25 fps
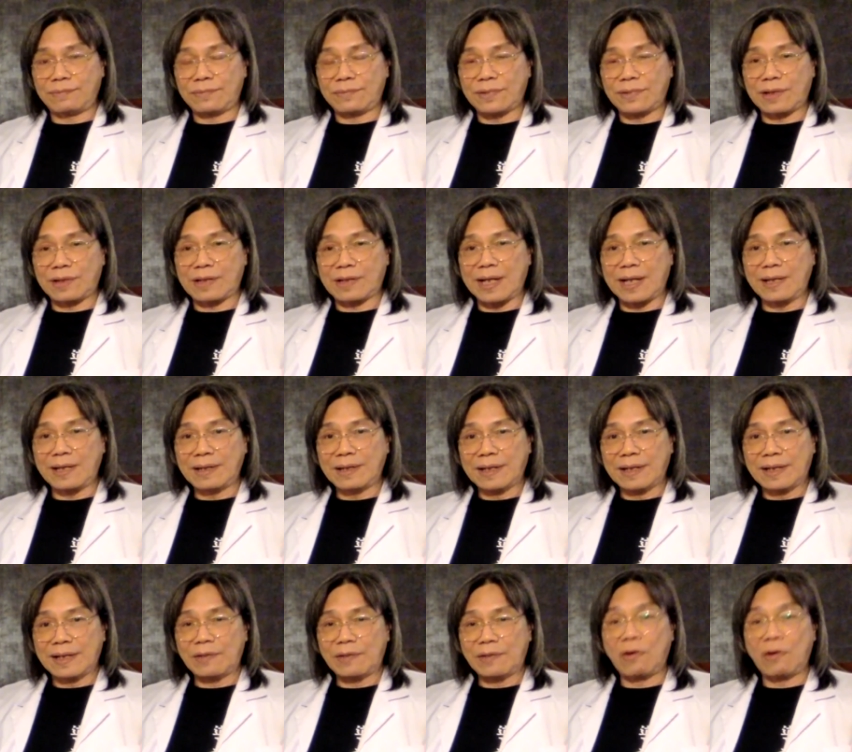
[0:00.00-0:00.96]
Okay,
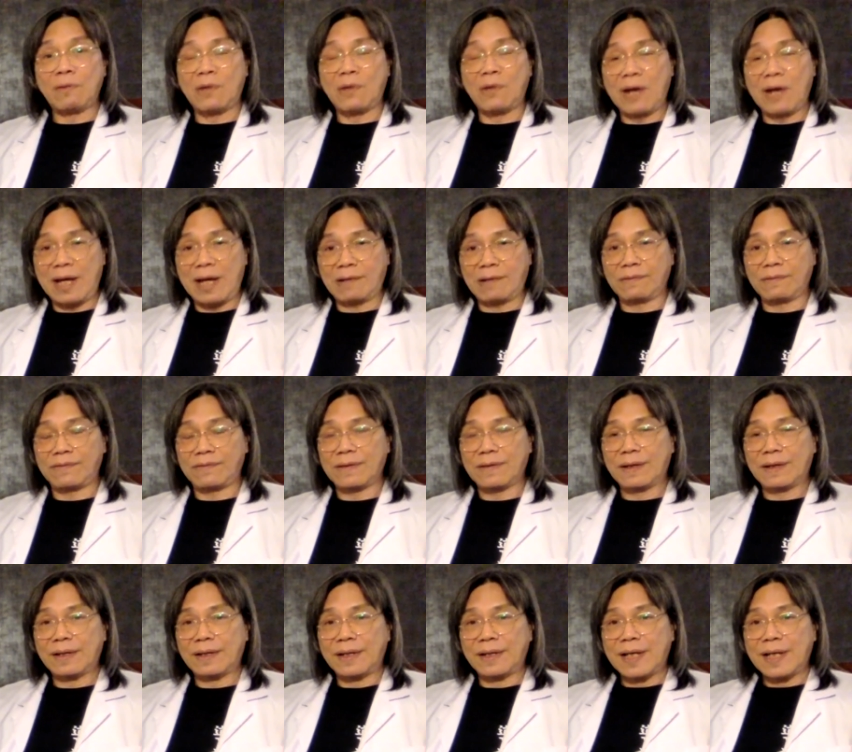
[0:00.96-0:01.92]
normal health.
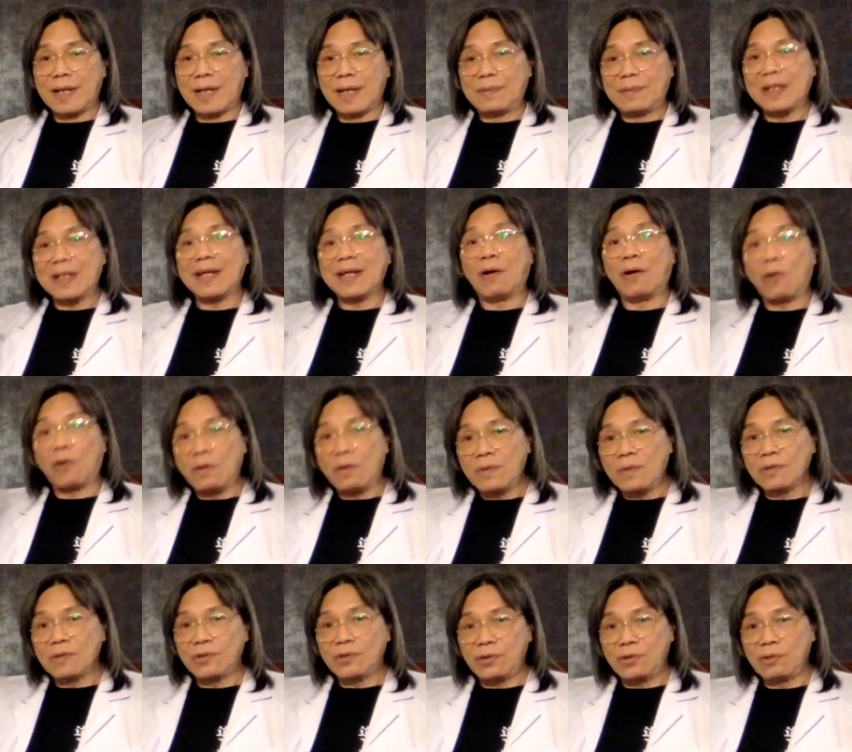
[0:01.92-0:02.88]
But
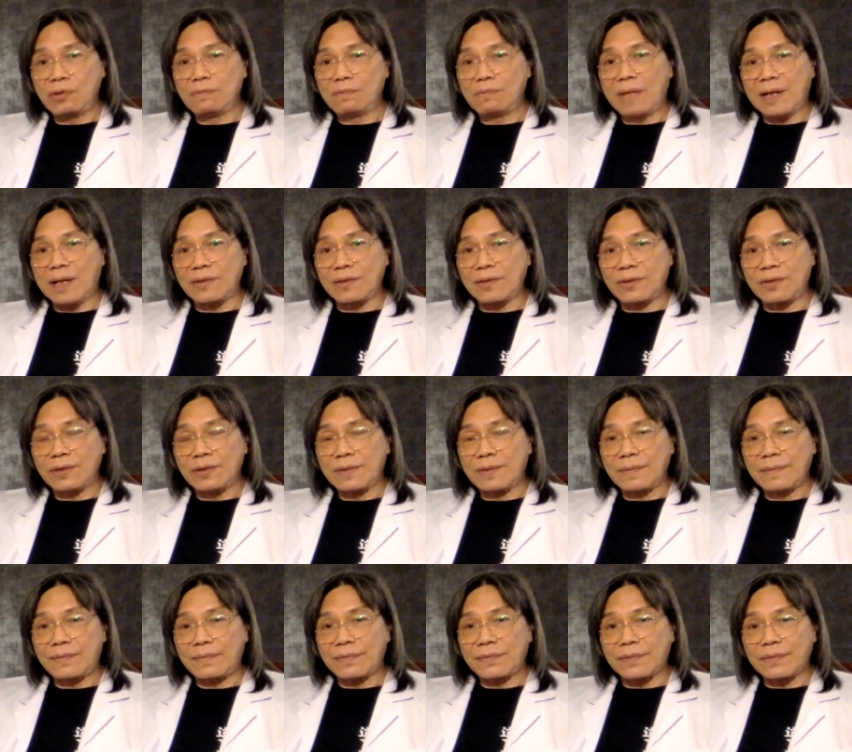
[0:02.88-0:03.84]
hormones too much,
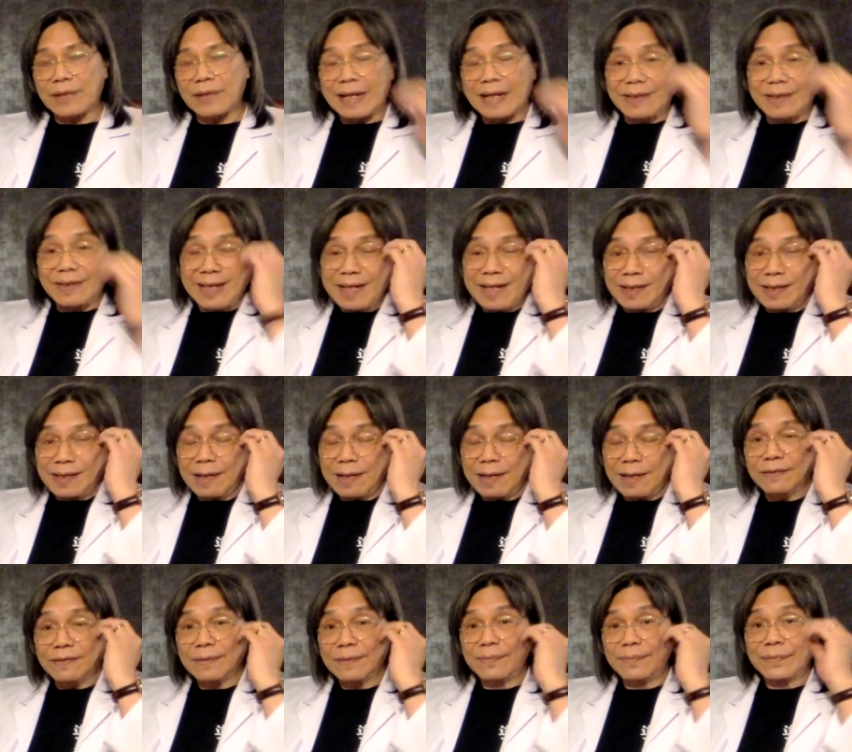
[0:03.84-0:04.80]

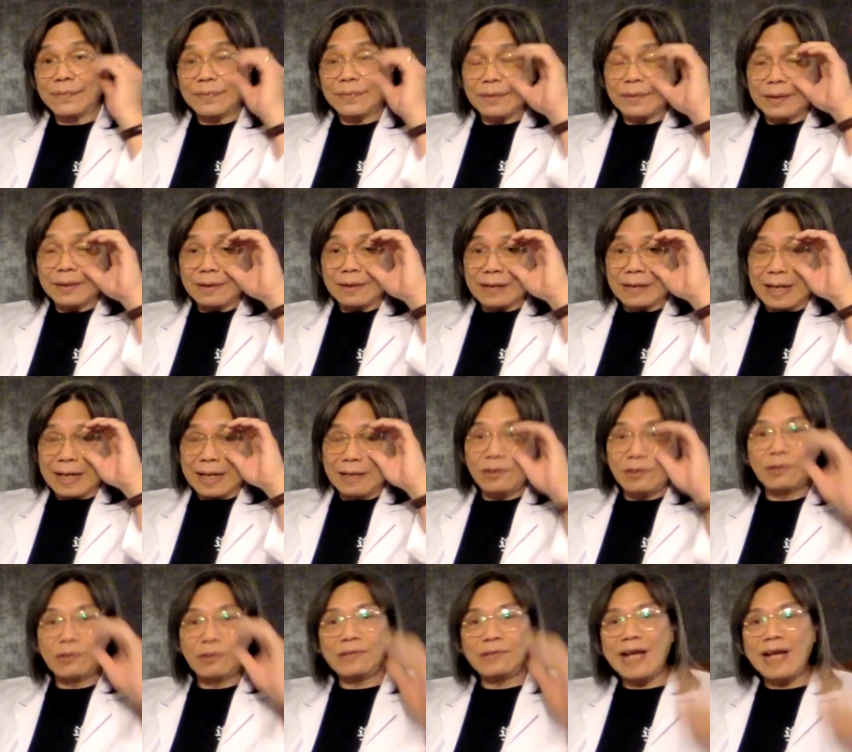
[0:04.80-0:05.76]
excessive, okay,
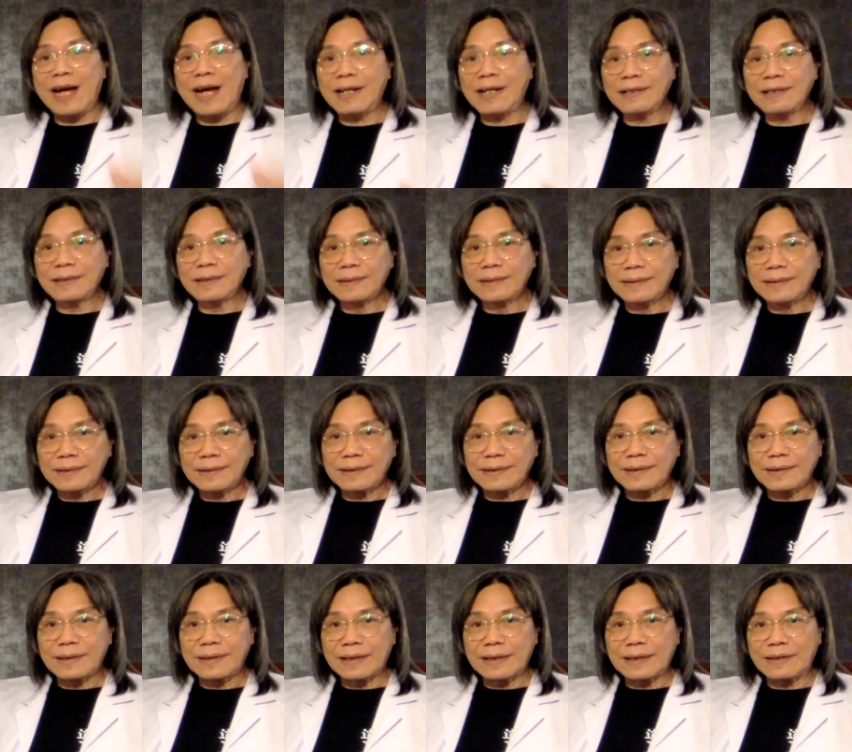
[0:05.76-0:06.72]
too young,
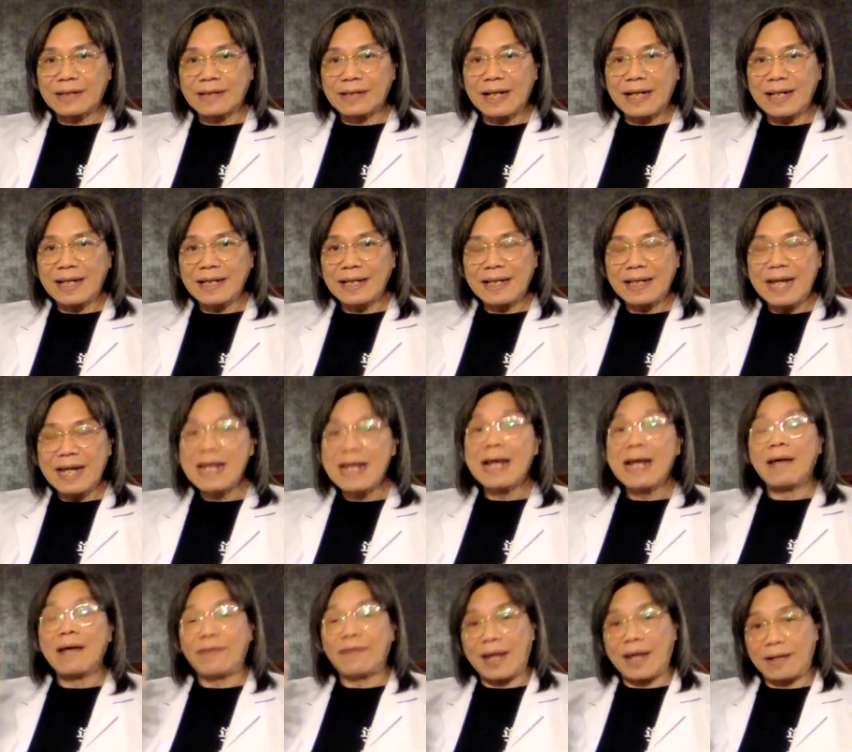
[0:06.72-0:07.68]
okay, yeah,
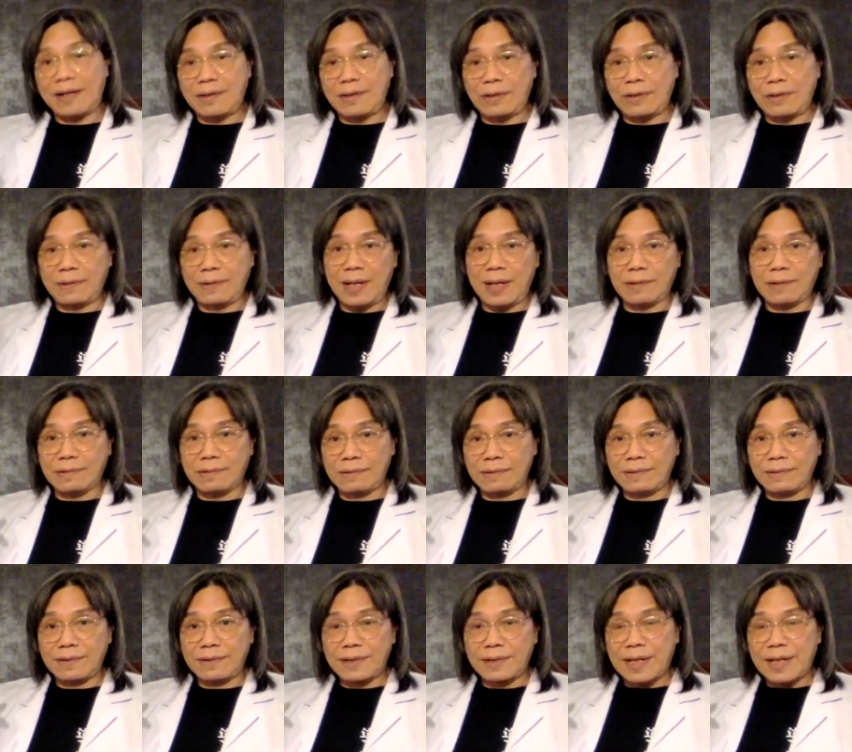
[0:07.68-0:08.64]
then you're ill.
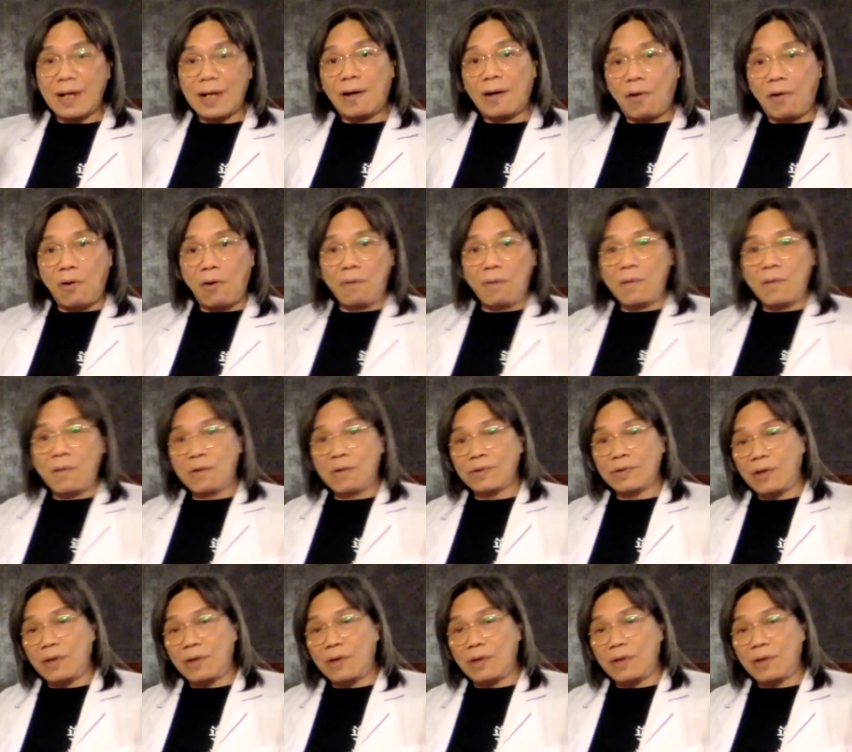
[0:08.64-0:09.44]
Hormones not